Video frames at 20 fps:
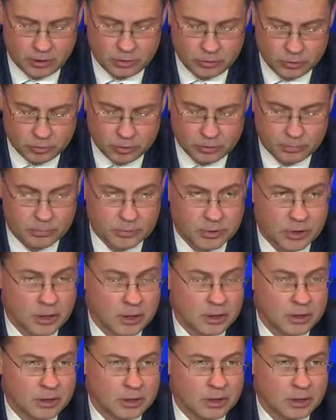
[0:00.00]
Europe,
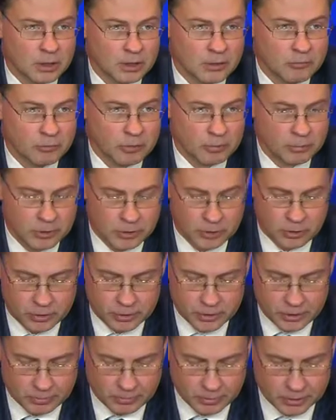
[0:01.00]
and I firmly
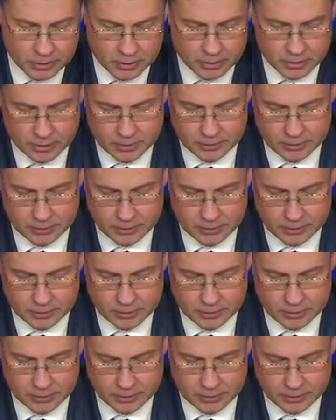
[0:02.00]
condemn it.